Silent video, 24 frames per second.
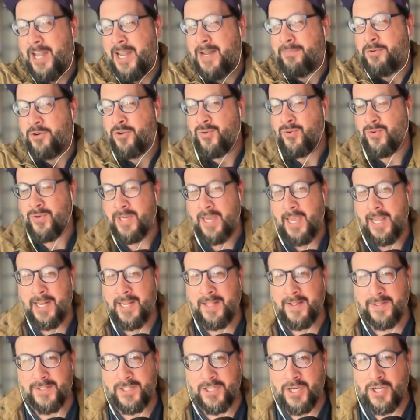it
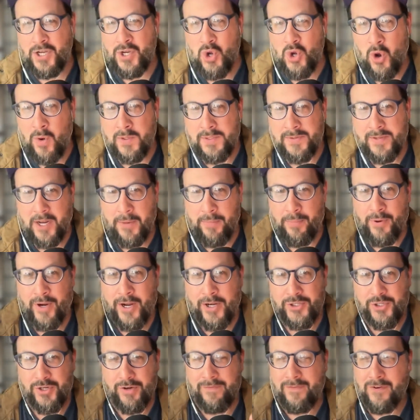creating this enormous amount of
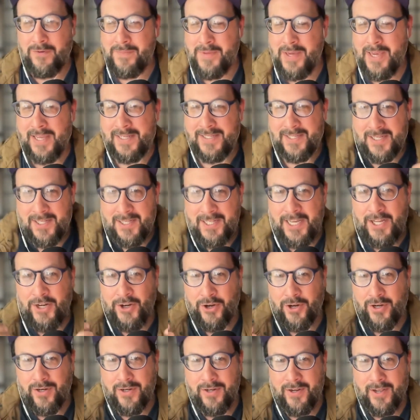pressure for me as a
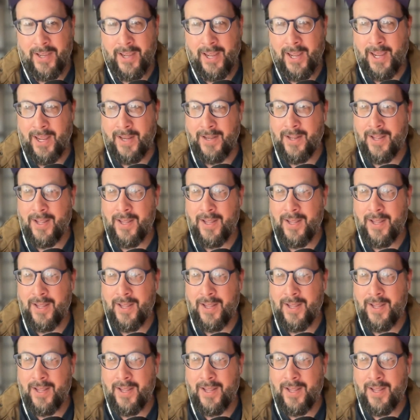leader. And,